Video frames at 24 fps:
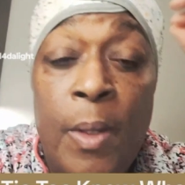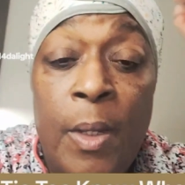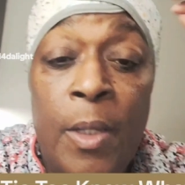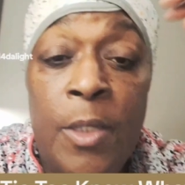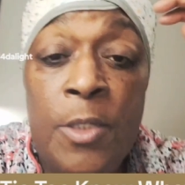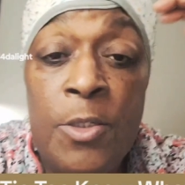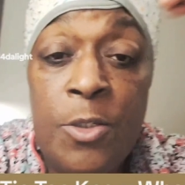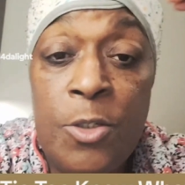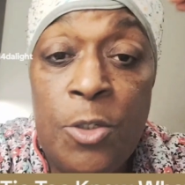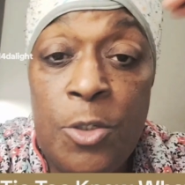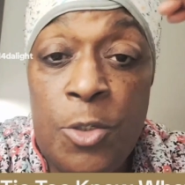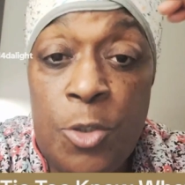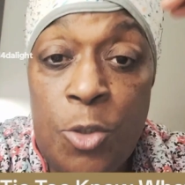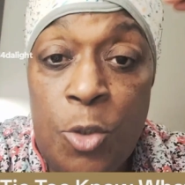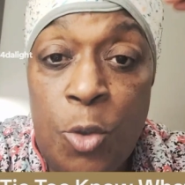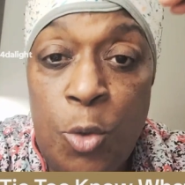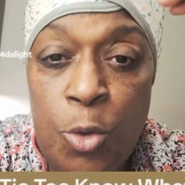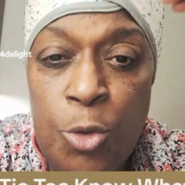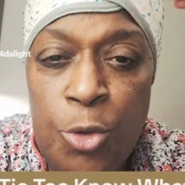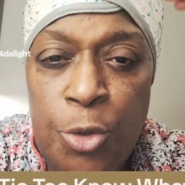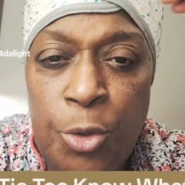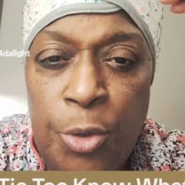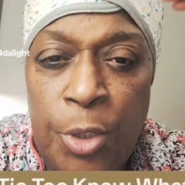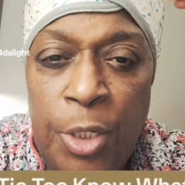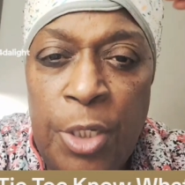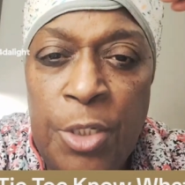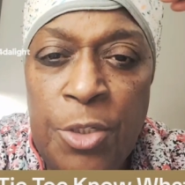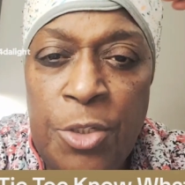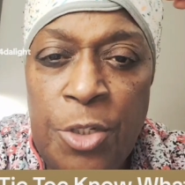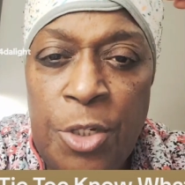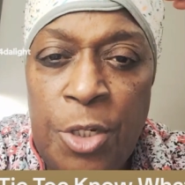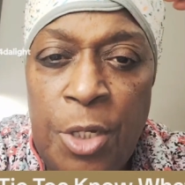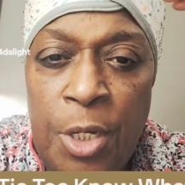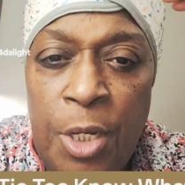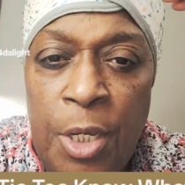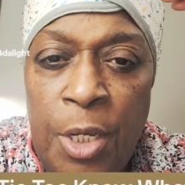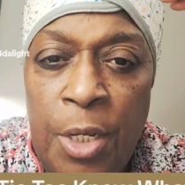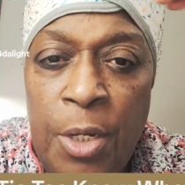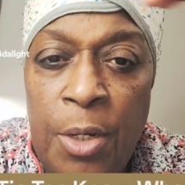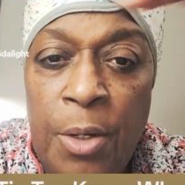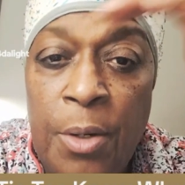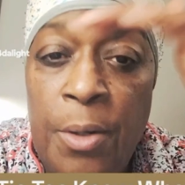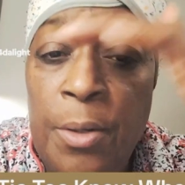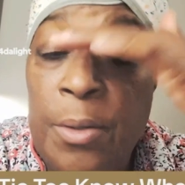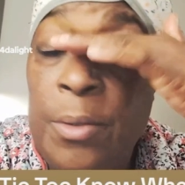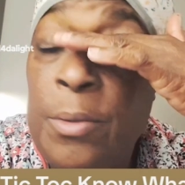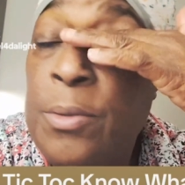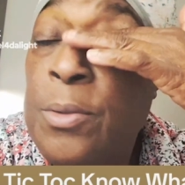it's the social
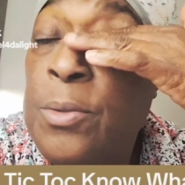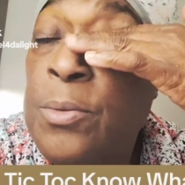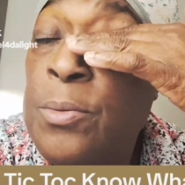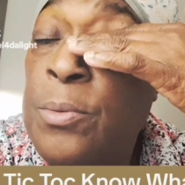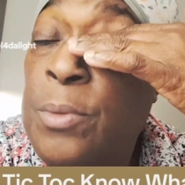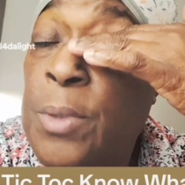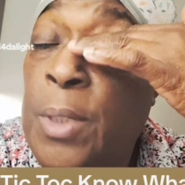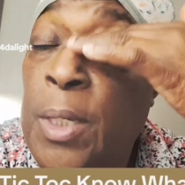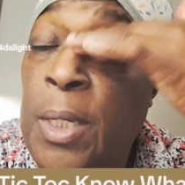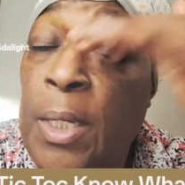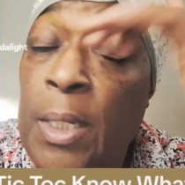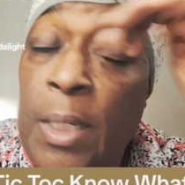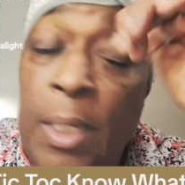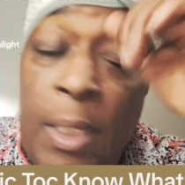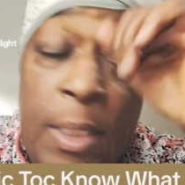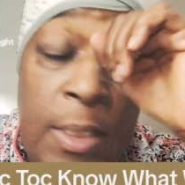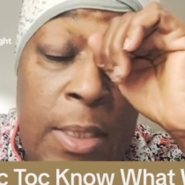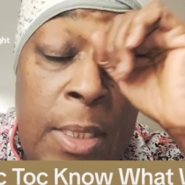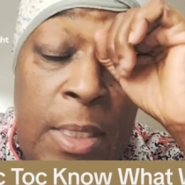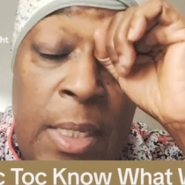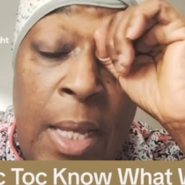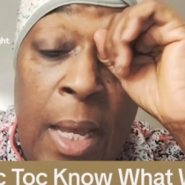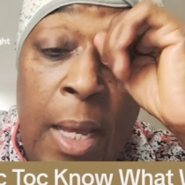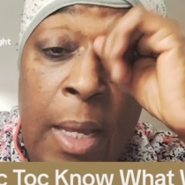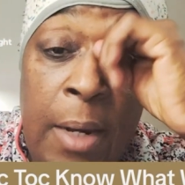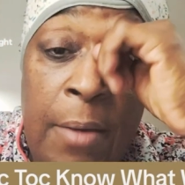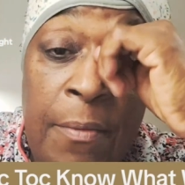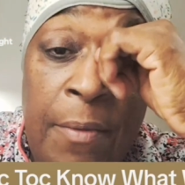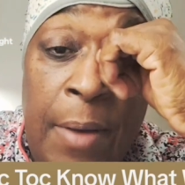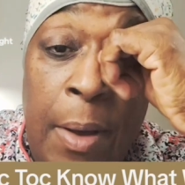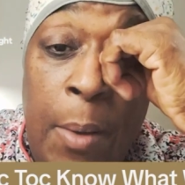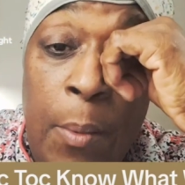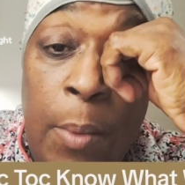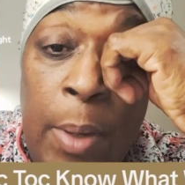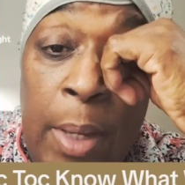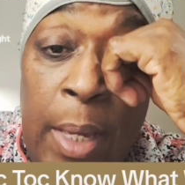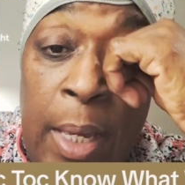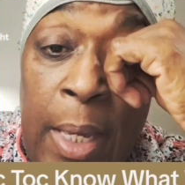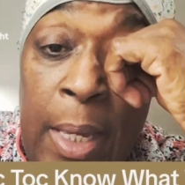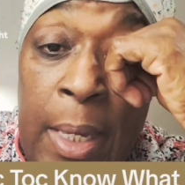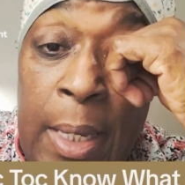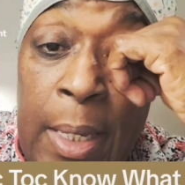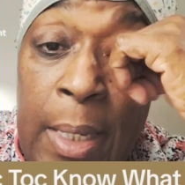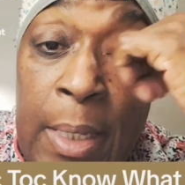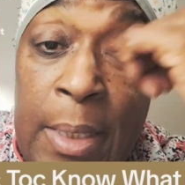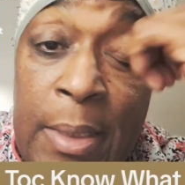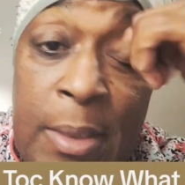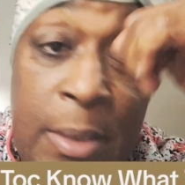engineer to get inside of our
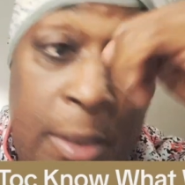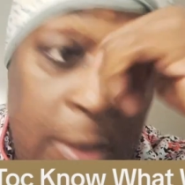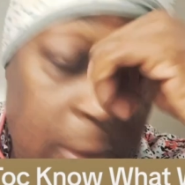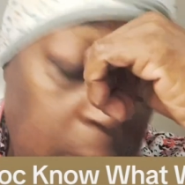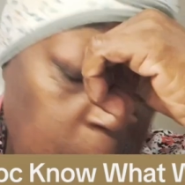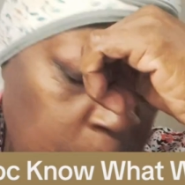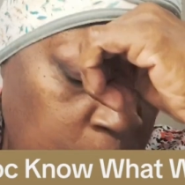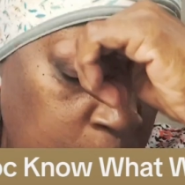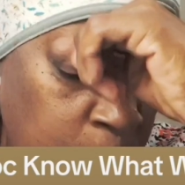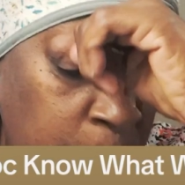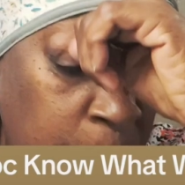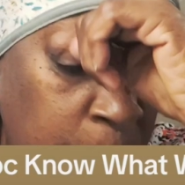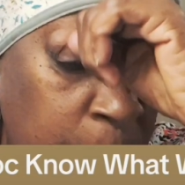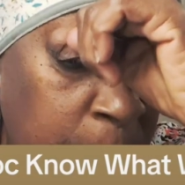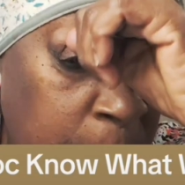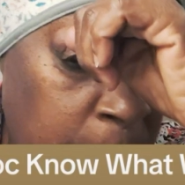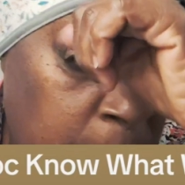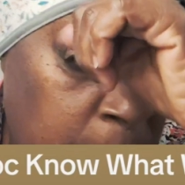heads so